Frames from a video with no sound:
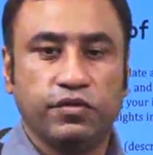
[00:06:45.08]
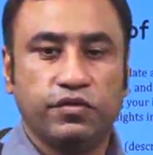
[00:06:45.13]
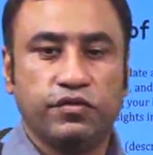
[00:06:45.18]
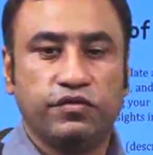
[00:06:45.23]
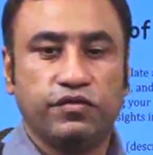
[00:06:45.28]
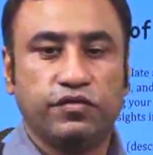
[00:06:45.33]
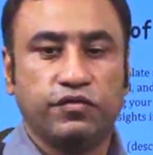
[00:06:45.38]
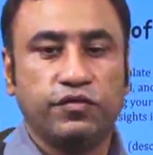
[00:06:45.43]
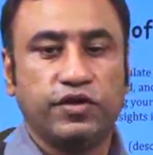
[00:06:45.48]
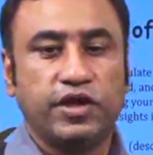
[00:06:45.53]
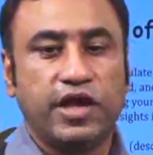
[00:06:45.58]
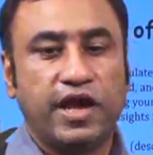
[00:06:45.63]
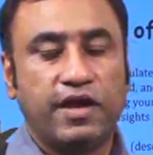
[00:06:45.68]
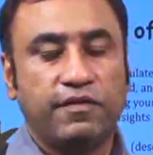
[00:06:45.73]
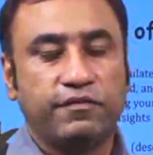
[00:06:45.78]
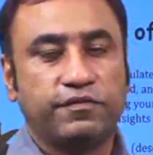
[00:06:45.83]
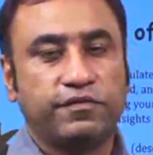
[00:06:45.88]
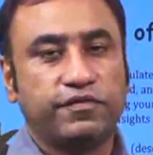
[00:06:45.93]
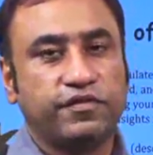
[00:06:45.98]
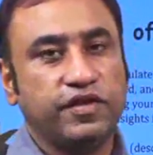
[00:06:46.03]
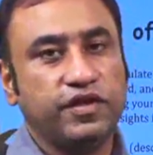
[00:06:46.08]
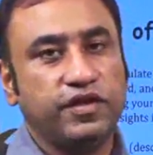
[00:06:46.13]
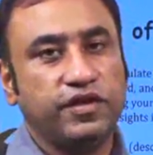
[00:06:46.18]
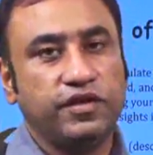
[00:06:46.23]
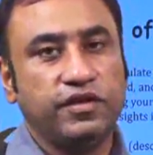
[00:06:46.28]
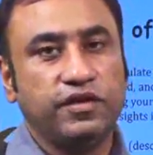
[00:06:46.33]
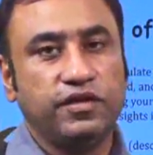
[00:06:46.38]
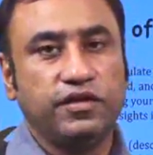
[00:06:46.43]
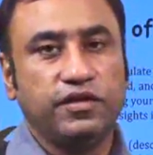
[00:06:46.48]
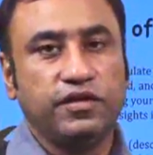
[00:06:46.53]
So, we have seen
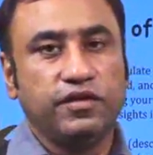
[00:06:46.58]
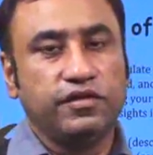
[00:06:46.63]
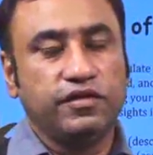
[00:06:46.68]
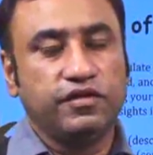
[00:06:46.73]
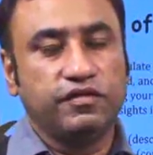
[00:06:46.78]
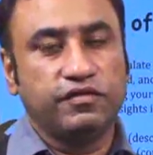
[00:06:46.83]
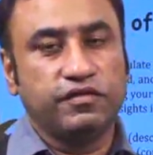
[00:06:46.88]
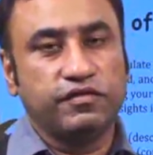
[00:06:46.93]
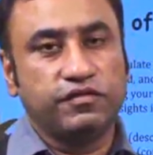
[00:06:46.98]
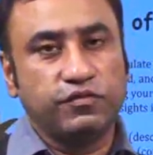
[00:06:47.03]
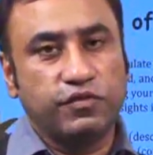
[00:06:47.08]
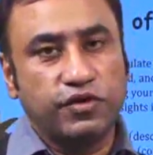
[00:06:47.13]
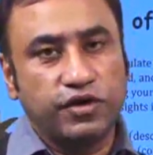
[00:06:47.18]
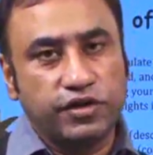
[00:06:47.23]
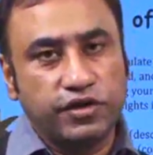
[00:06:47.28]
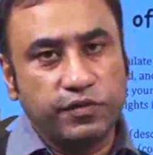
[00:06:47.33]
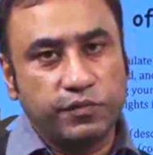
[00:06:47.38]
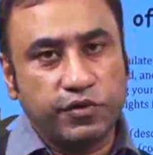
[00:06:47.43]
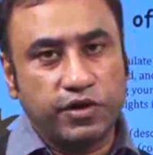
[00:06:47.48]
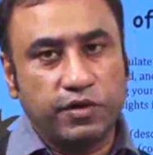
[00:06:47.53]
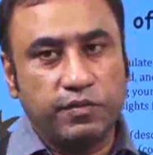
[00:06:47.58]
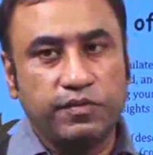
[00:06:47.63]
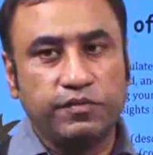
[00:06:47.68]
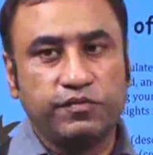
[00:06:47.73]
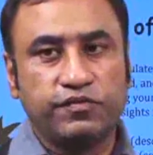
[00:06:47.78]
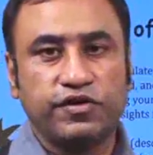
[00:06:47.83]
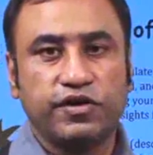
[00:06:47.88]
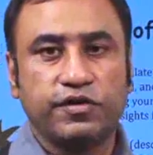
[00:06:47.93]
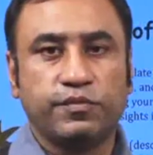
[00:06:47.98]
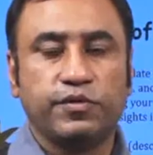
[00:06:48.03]
this is what the problem
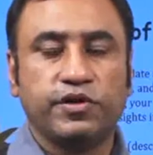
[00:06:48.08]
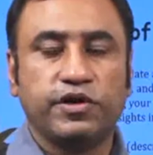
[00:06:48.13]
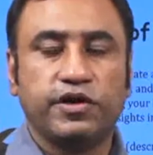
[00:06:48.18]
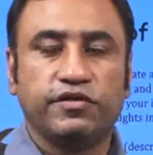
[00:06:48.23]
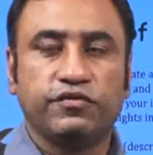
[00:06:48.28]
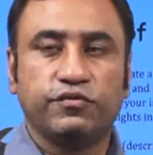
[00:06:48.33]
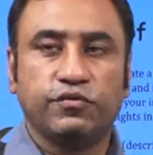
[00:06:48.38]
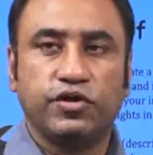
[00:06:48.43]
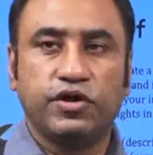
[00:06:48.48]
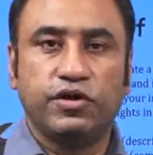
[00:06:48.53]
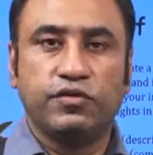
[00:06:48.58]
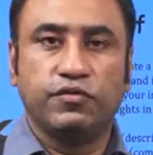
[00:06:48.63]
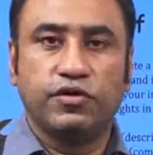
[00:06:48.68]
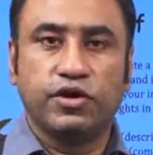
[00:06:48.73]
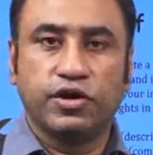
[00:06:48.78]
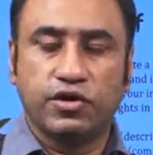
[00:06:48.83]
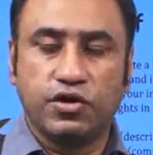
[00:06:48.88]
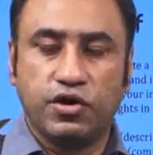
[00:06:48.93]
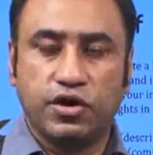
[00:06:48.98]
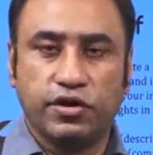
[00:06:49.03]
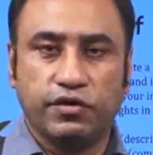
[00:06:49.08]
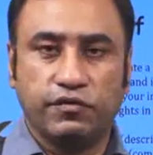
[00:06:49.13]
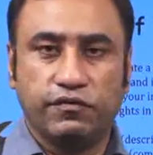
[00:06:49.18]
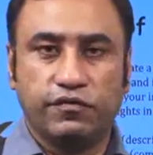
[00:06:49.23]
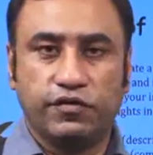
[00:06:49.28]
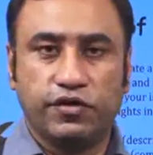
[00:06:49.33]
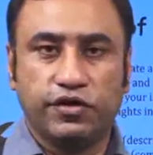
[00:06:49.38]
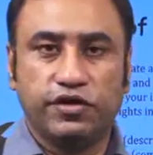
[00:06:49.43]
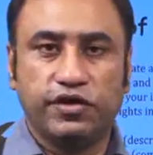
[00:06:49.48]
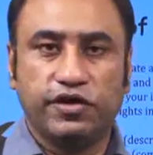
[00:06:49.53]
statement has worked on
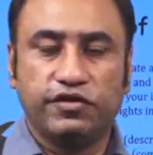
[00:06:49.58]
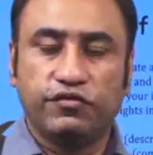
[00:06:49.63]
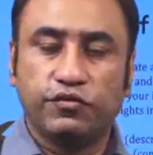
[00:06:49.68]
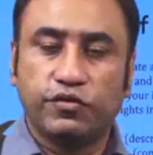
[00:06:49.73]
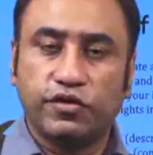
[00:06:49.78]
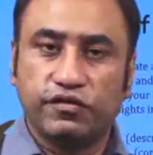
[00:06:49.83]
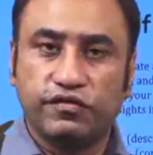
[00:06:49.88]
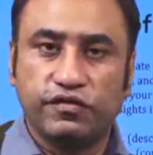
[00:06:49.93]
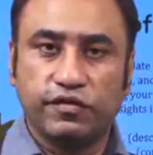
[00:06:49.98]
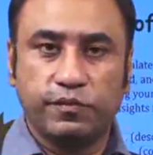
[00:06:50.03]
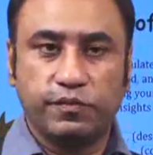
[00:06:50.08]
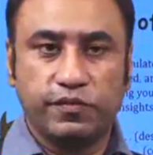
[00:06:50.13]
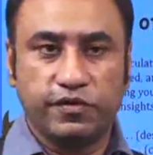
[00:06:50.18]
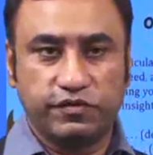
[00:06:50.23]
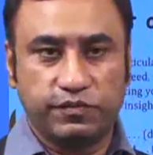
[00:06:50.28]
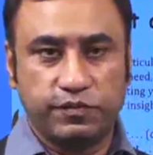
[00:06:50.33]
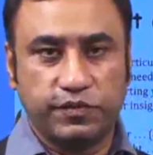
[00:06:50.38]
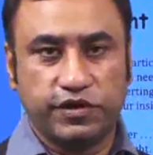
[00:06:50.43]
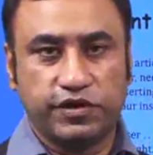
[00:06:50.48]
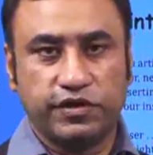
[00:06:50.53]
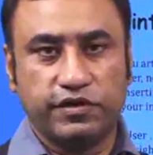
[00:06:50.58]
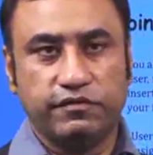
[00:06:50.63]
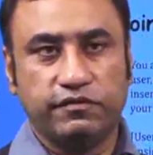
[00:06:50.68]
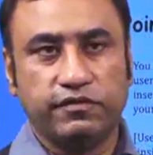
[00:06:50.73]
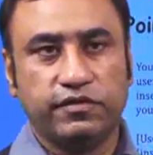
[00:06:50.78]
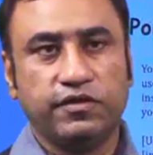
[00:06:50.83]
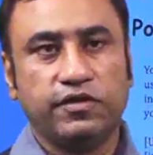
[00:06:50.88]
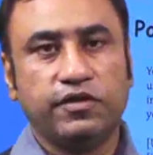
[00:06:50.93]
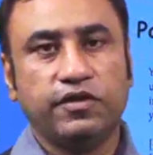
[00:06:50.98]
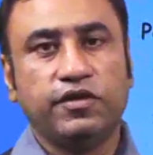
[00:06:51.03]
for the education perspective.
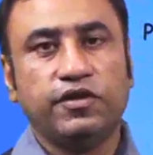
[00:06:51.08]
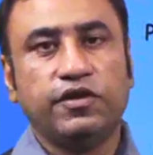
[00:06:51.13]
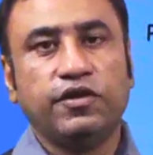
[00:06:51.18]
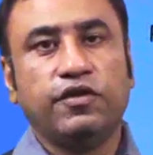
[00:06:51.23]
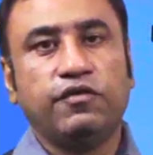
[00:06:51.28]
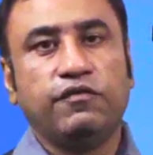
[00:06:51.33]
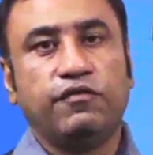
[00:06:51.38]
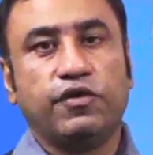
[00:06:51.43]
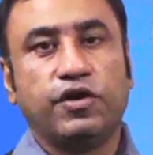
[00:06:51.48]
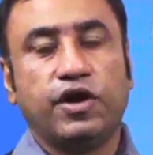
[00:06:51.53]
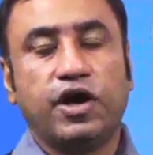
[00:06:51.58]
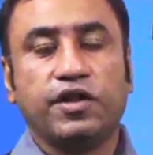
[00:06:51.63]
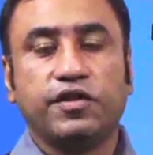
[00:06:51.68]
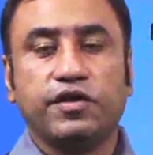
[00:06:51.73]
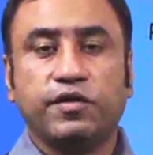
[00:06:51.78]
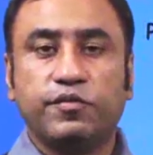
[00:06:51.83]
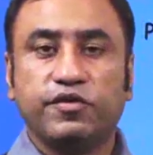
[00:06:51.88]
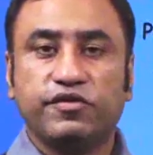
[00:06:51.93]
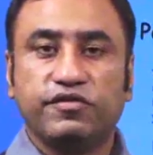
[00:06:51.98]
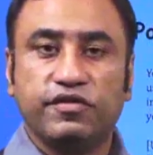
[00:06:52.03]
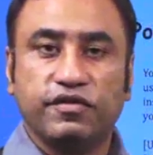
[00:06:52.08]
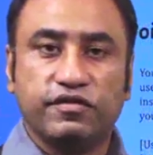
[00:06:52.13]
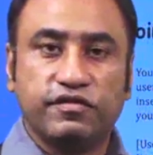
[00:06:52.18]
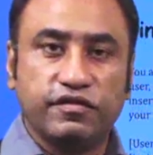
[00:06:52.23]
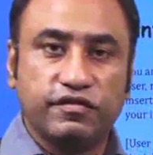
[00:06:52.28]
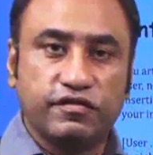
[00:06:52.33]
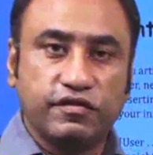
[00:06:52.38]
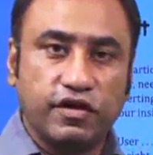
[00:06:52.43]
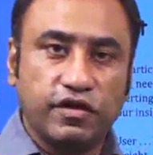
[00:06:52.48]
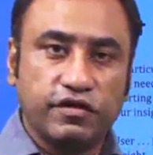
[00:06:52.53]
For other
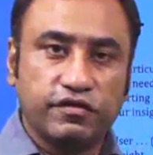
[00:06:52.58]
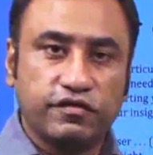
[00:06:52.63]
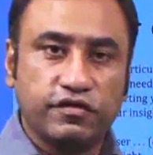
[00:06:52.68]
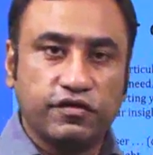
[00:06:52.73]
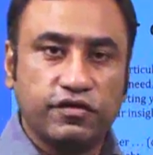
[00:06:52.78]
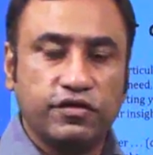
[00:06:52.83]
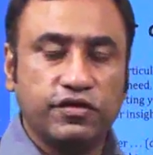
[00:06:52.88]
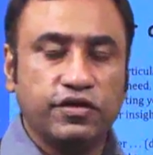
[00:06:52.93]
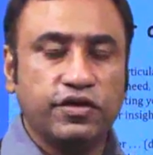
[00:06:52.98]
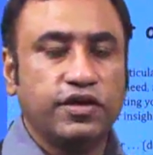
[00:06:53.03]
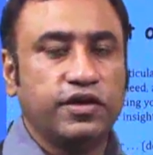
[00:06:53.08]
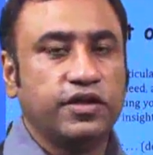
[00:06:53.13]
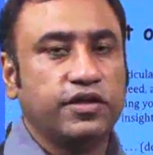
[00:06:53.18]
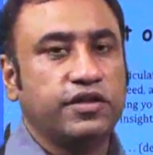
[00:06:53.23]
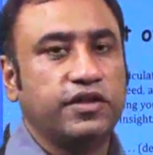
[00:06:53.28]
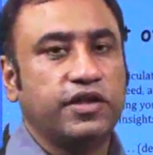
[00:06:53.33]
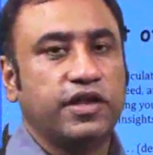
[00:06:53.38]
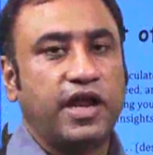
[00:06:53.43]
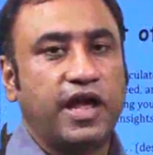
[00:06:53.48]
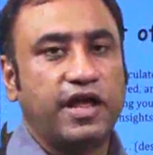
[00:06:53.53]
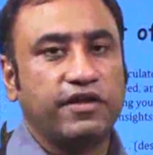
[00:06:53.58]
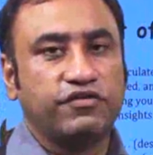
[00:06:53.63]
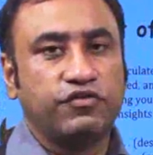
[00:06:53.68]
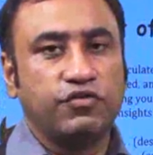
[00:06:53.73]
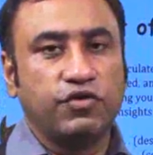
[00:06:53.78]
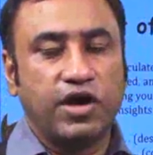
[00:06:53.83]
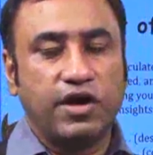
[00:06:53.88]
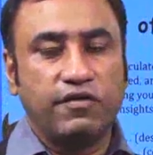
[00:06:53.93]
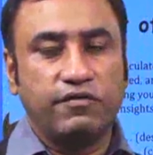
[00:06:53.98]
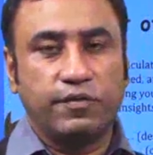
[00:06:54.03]
businesses also, there has to
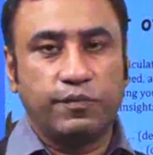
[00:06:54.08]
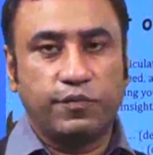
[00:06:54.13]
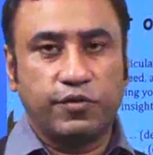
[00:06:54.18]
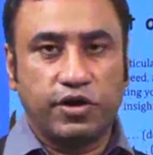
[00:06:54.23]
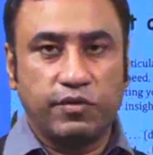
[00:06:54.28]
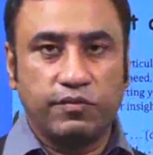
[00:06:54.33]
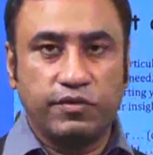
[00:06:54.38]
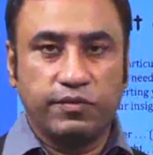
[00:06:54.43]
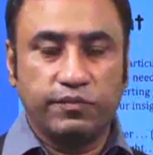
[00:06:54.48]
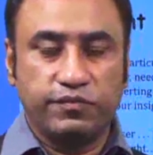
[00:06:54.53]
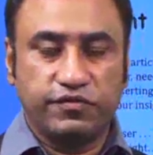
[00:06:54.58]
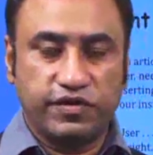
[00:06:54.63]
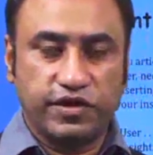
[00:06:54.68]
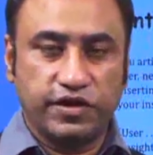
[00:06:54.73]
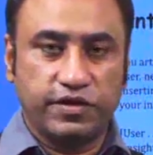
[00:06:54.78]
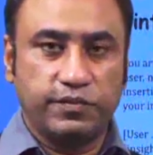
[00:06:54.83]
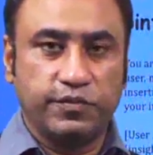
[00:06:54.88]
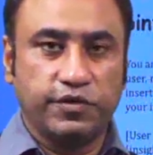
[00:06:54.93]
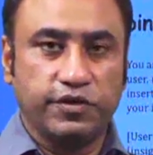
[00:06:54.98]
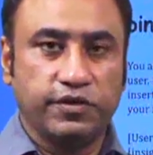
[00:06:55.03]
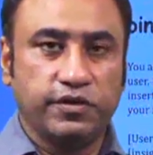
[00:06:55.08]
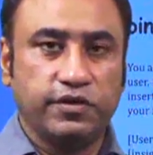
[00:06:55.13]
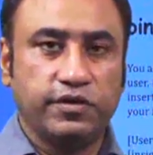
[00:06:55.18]
have a problem statement.